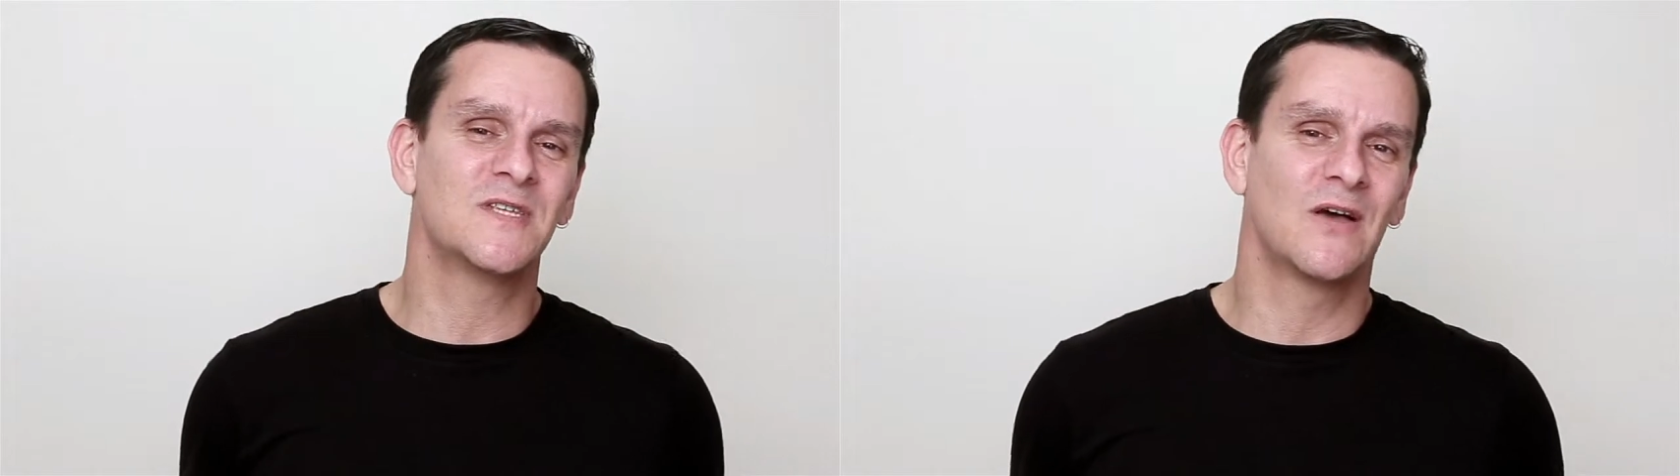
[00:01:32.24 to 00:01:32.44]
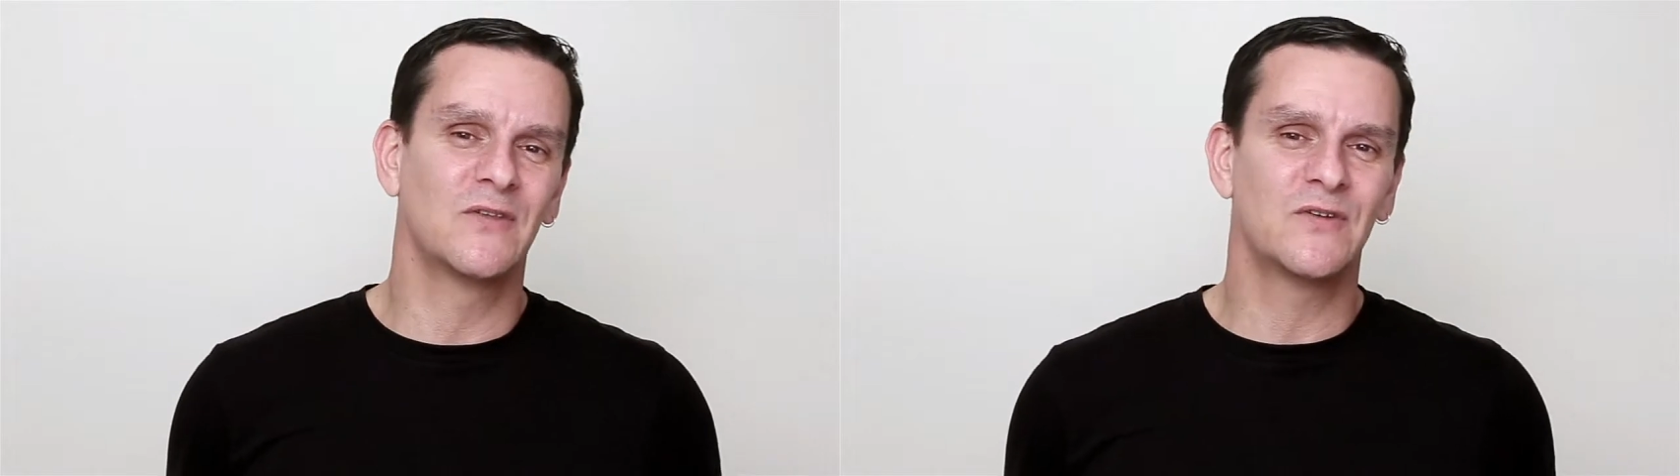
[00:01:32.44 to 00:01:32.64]

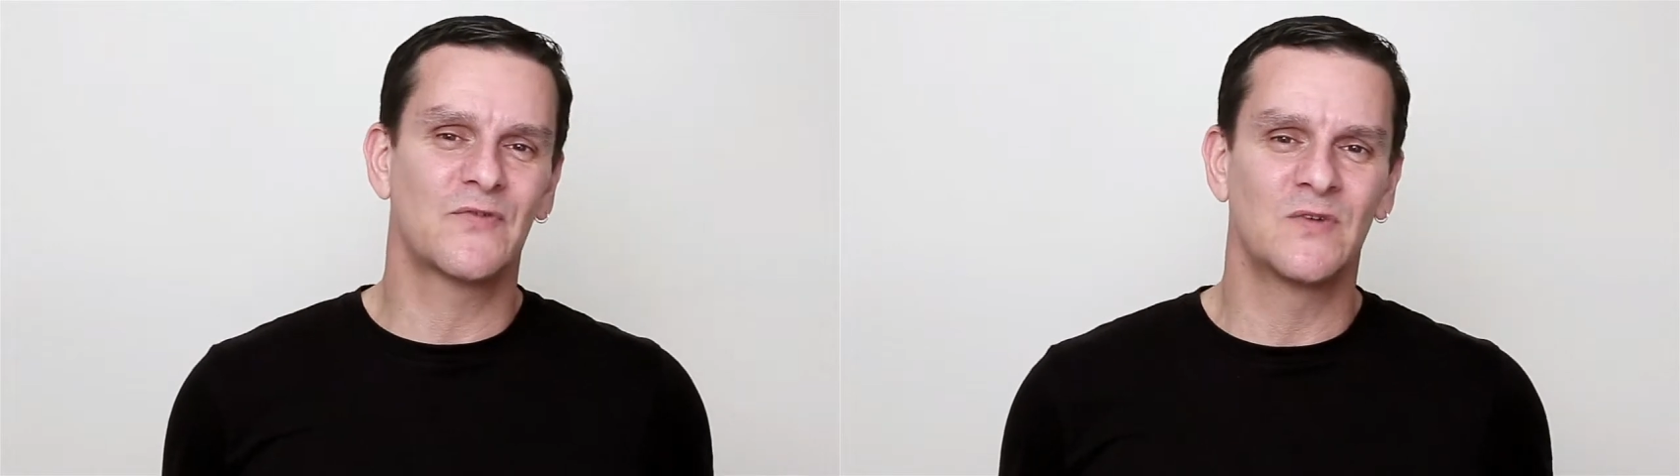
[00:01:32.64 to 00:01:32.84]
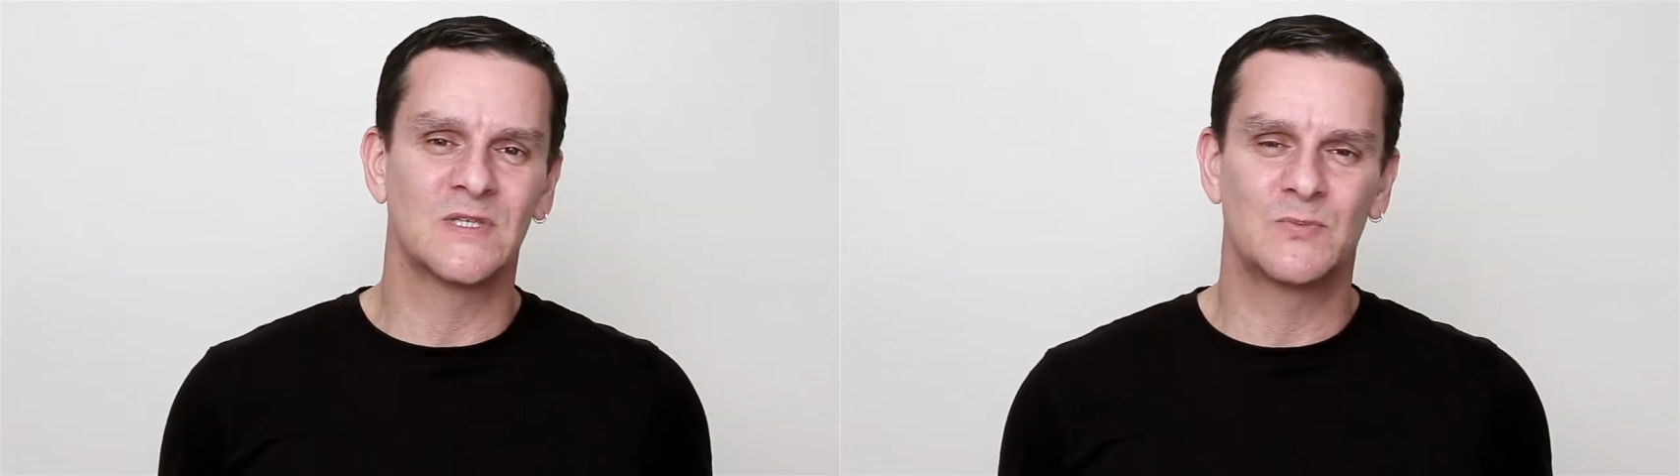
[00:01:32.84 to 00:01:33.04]
tell the
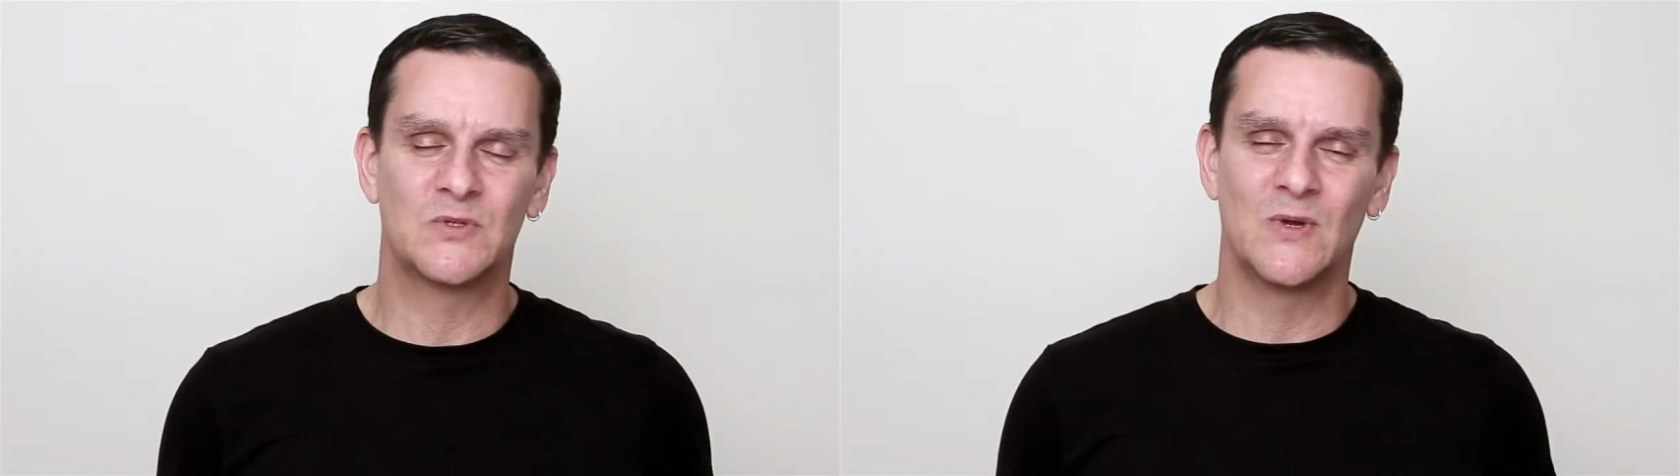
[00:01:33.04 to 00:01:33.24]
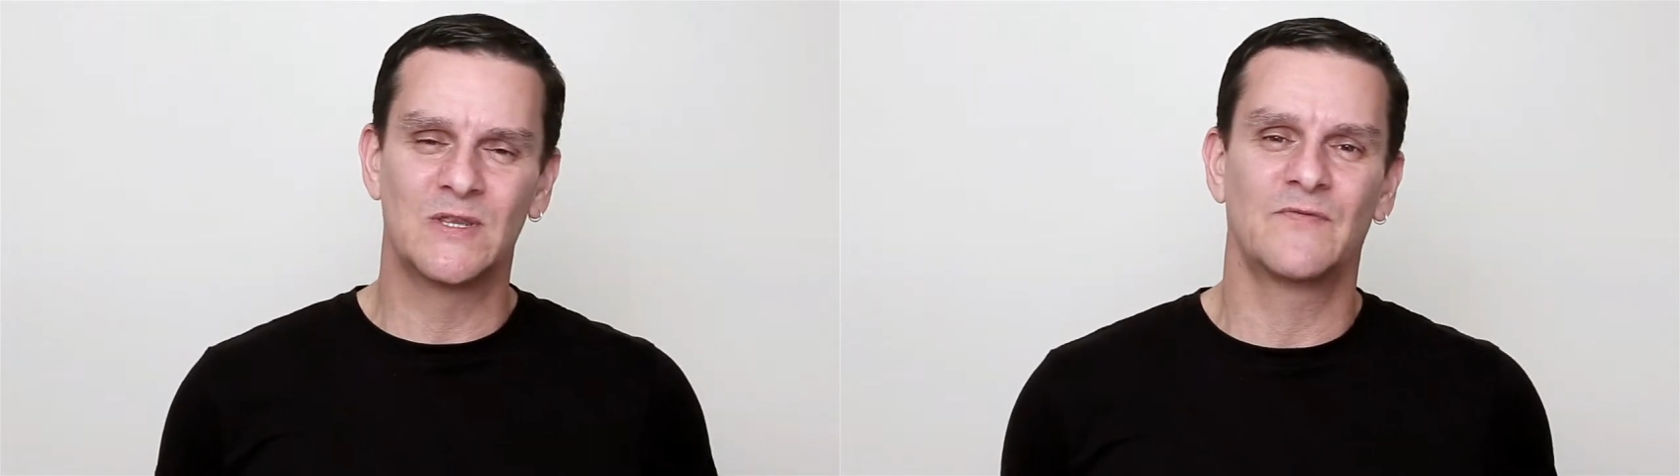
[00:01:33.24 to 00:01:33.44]
difference
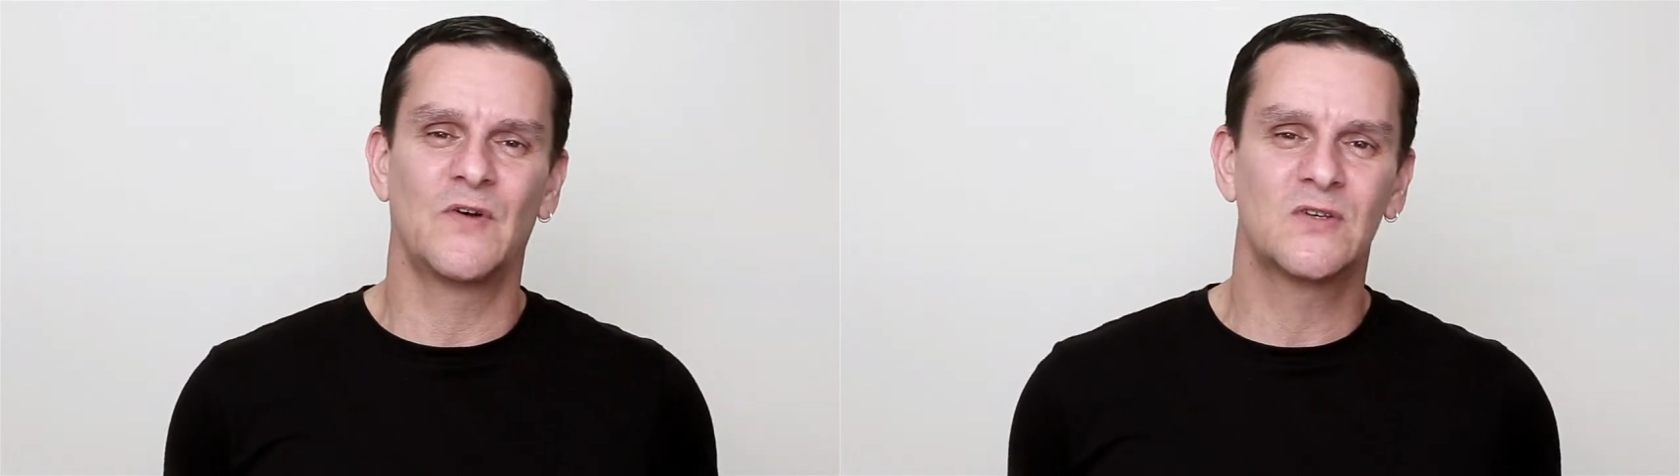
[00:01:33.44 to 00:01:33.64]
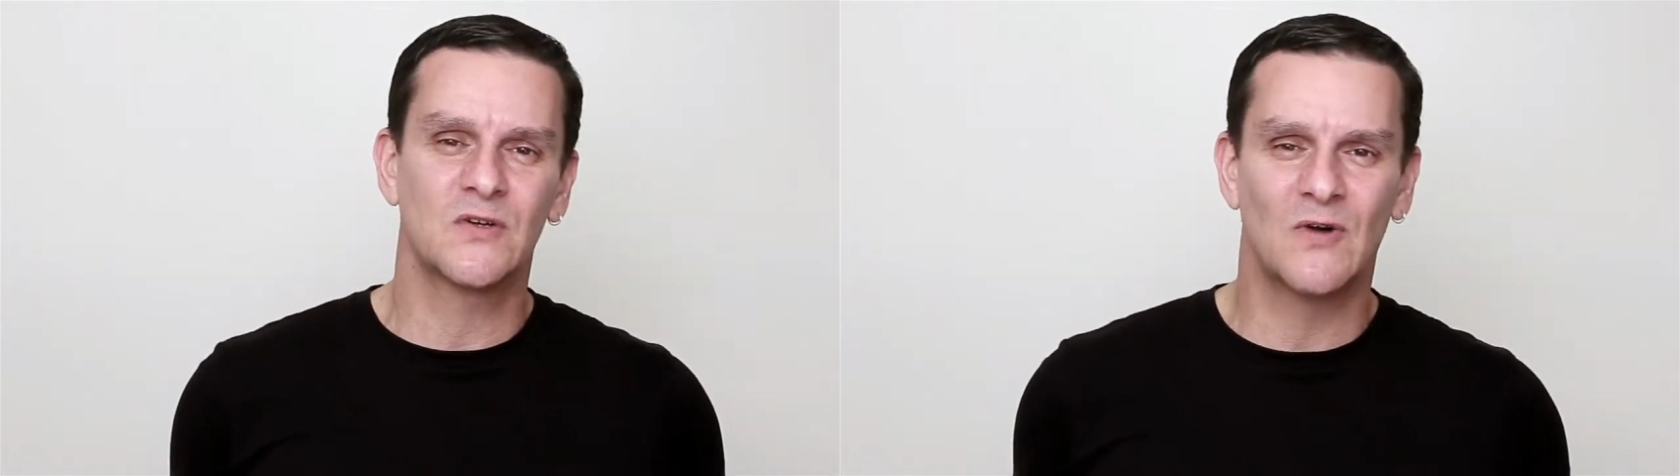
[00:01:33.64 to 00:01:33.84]
between the
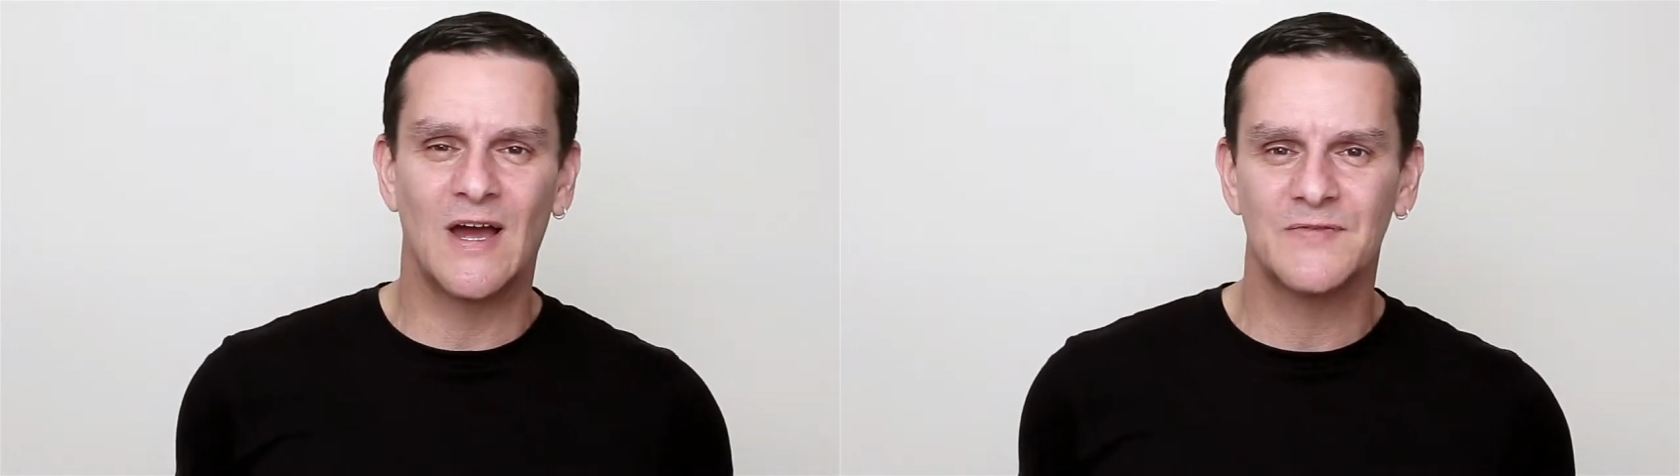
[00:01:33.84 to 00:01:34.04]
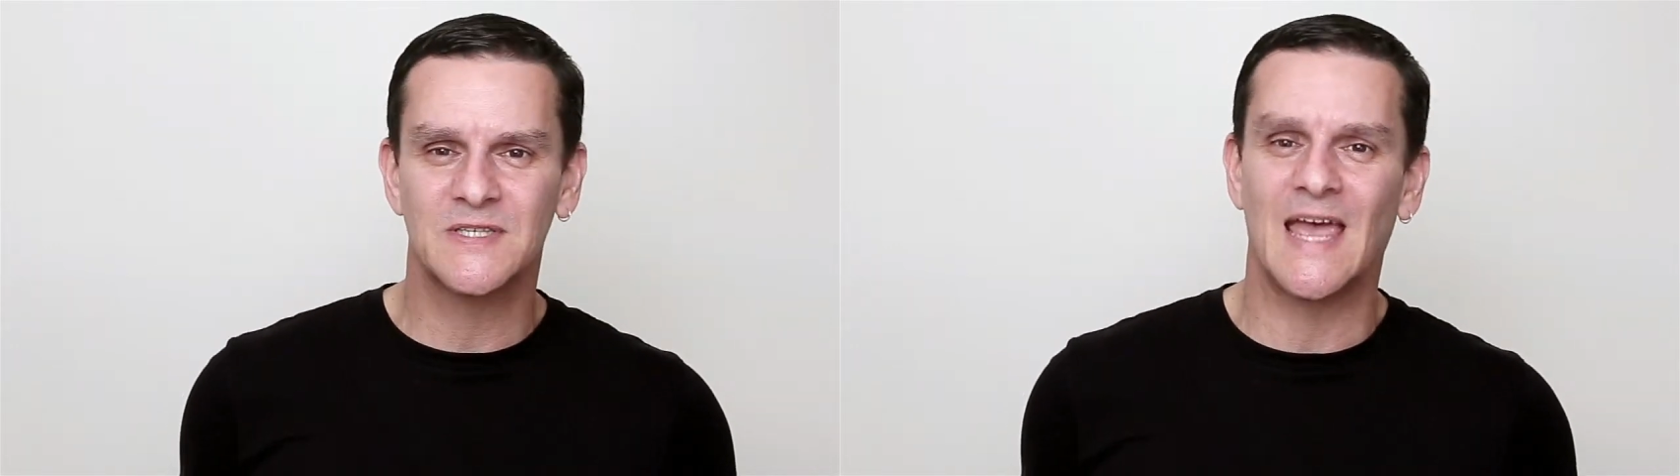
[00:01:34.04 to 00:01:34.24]

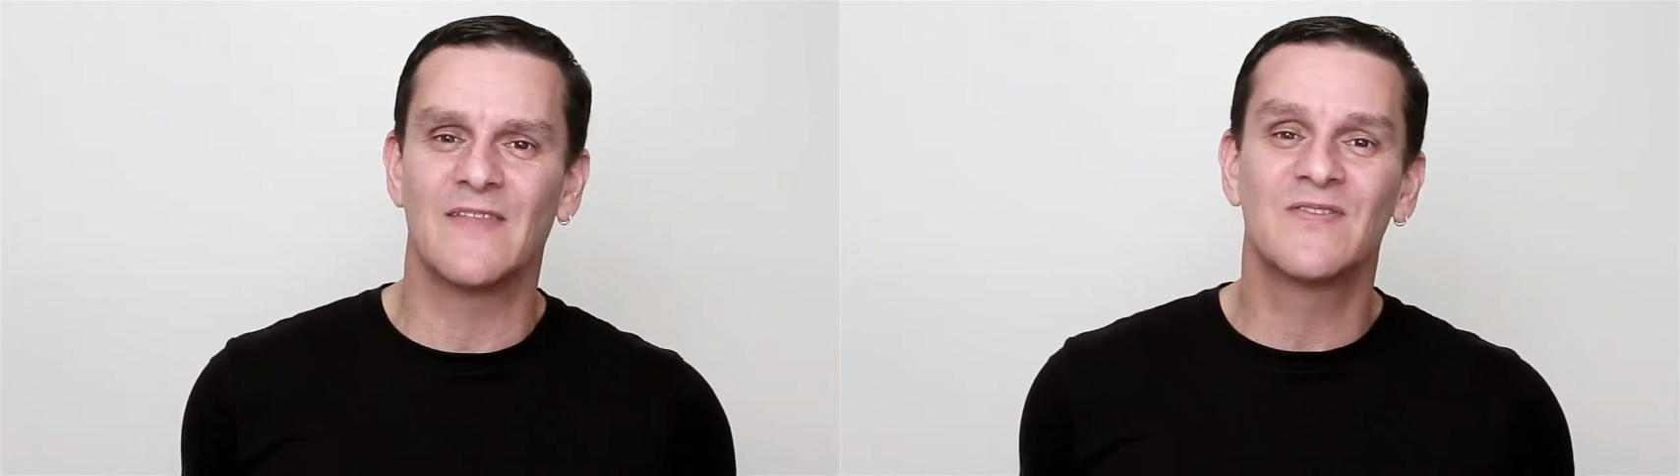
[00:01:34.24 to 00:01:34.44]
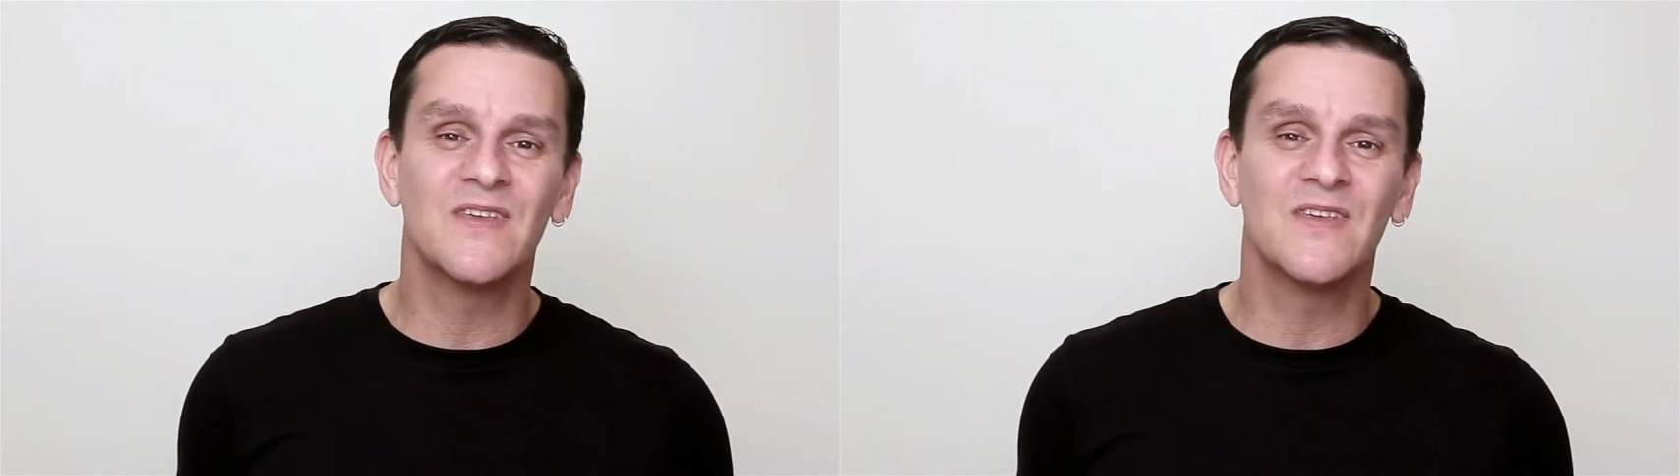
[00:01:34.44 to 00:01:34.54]
photographs at